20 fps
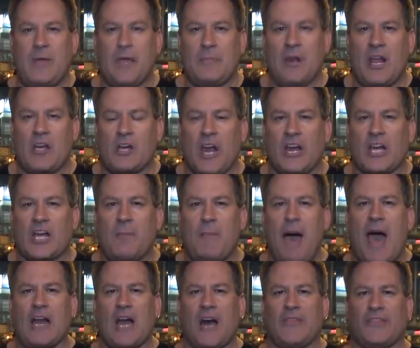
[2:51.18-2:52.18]
of people are going to
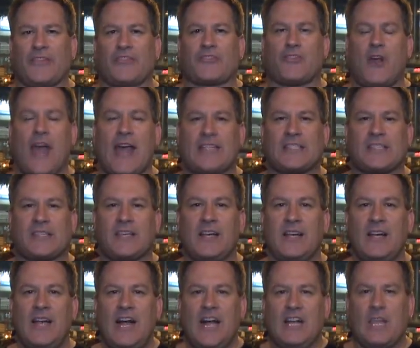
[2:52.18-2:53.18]
come out on the streets,
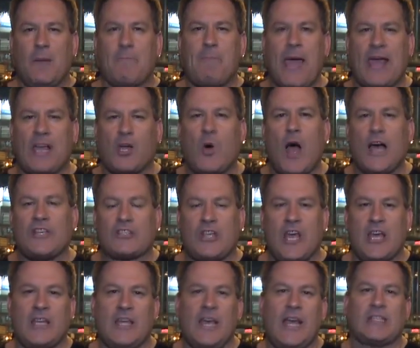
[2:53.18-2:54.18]
the big
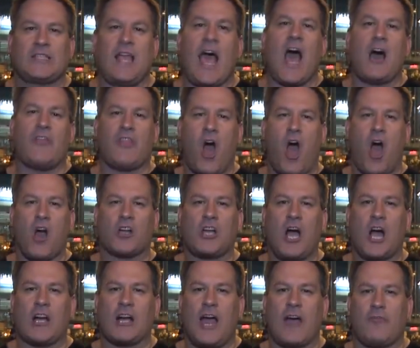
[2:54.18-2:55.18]
question is how the Hong
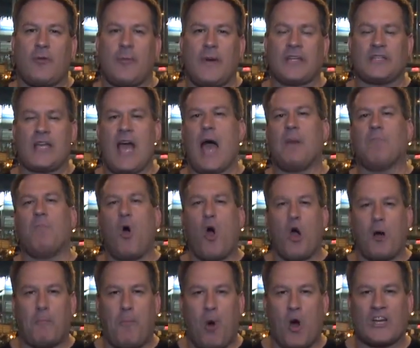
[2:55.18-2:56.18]
Kong government, and
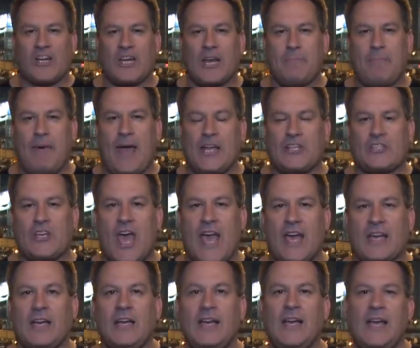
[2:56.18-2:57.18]
more importantly
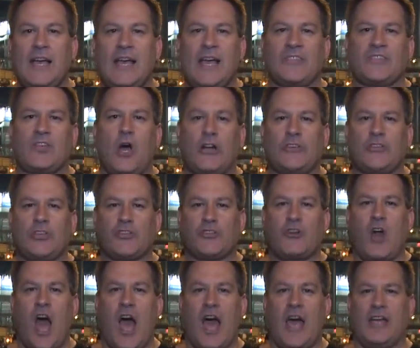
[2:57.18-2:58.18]
Beijing, is going to
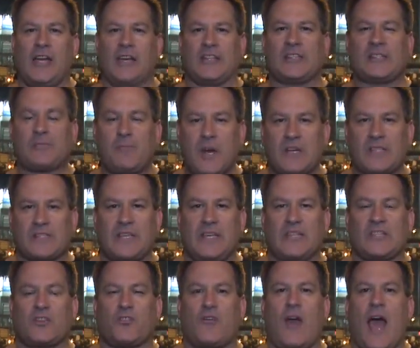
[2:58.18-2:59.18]
try and disperse
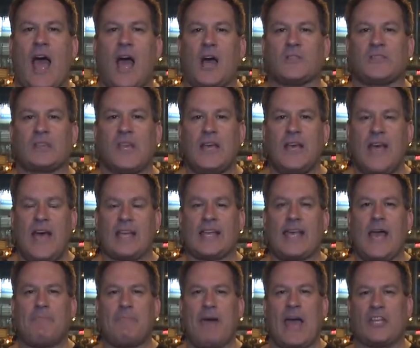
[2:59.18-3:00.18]
these crowds
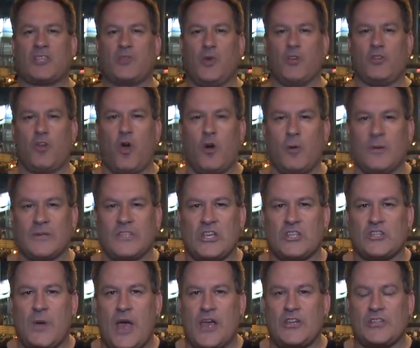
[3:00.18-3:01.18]
and get back to a normal
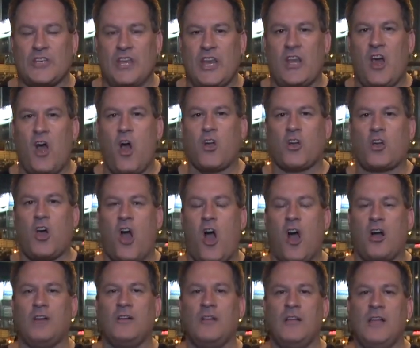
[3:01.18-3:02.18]
situation in Hong
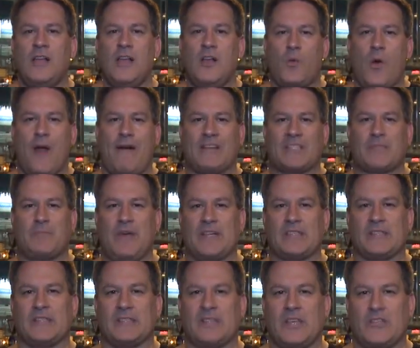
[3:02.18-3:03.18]
Kong where it's
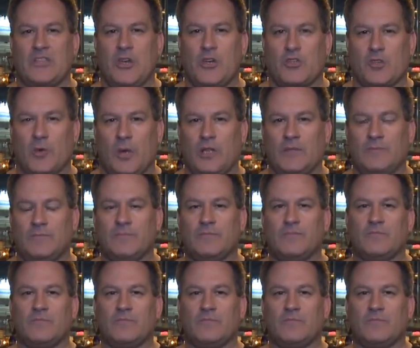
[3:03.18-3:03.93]
business as usual.